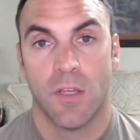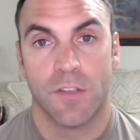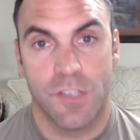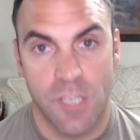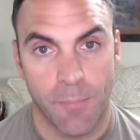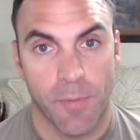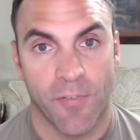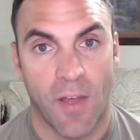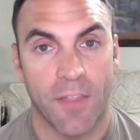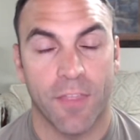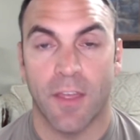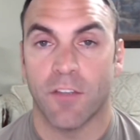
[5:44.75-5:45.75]

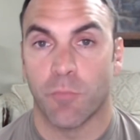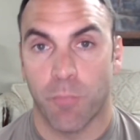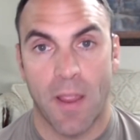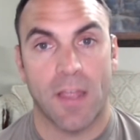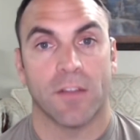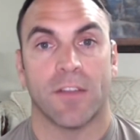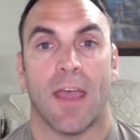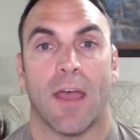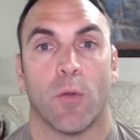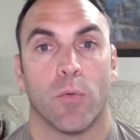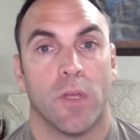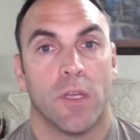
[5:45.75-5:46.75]
Simplify things. Break it
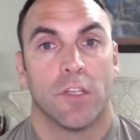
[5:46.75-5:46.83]
down.